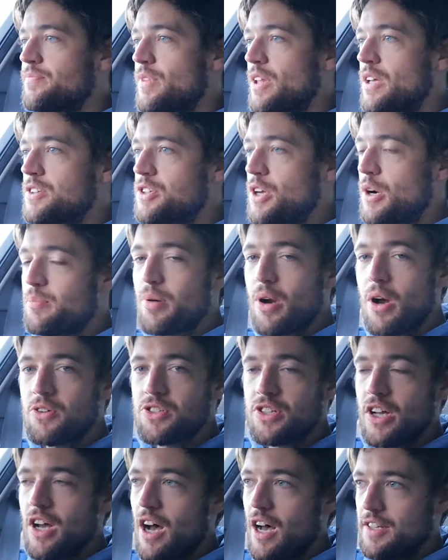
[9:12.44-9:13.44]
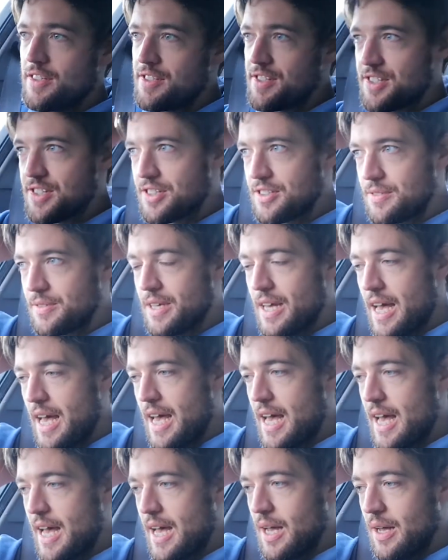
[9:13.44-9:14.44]
So pros and cons.
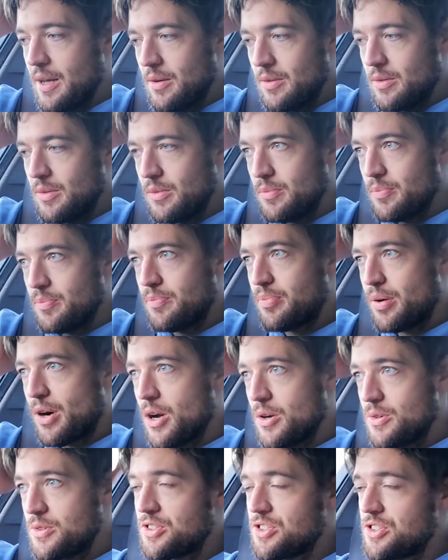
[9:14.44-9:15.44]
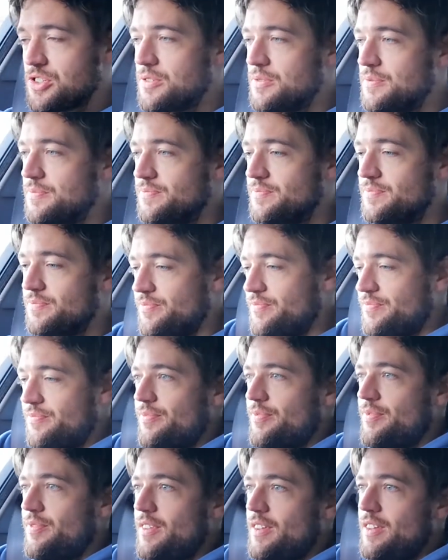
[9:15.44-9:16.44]
Pros,
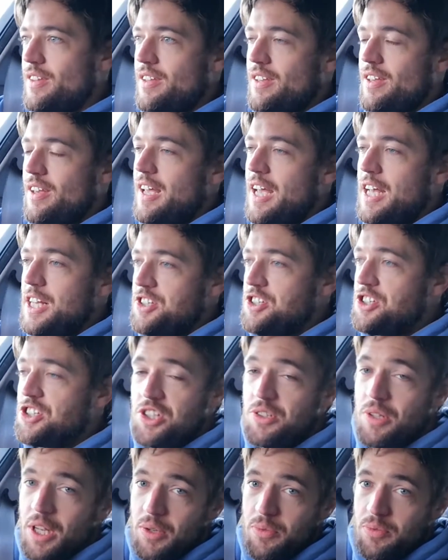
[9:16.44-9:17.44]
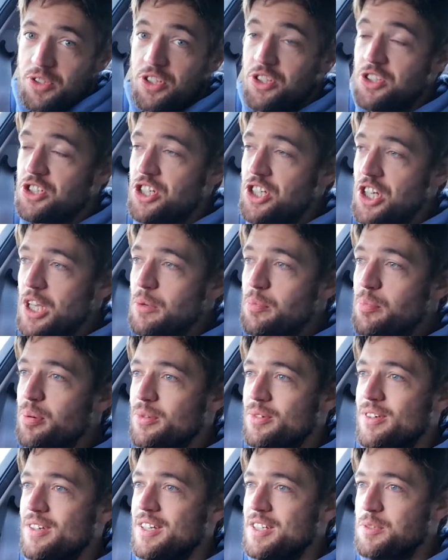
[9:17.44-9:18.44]
it's cheap.
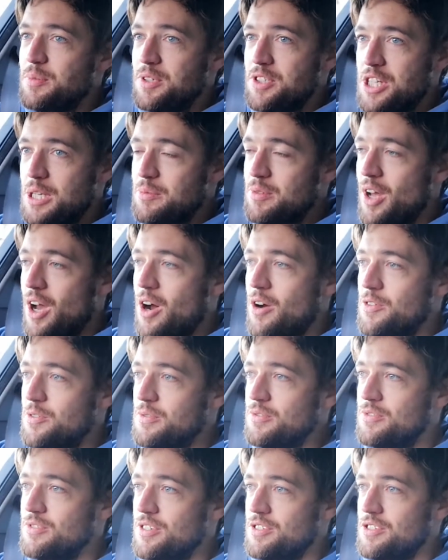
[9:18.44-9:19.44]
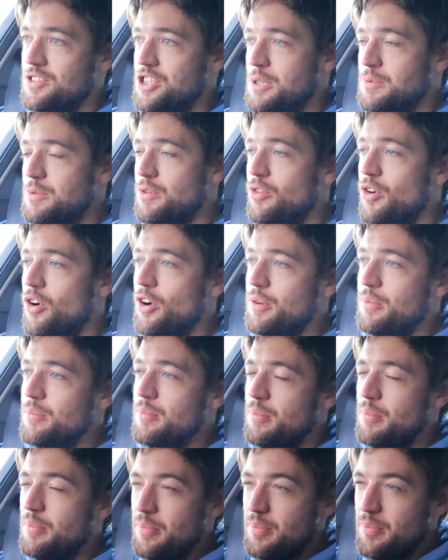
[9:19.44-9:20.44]
It's been cheap to own, cheap to
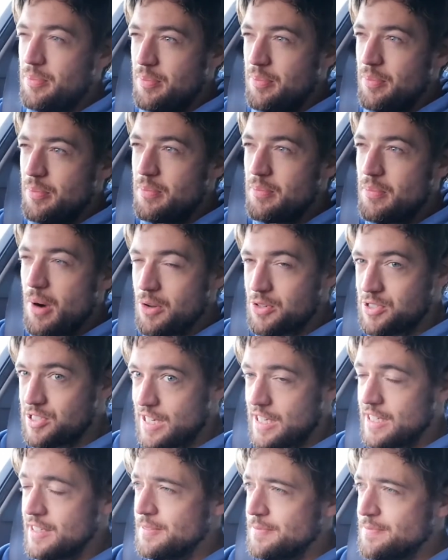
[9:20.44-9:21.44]
run, mostly.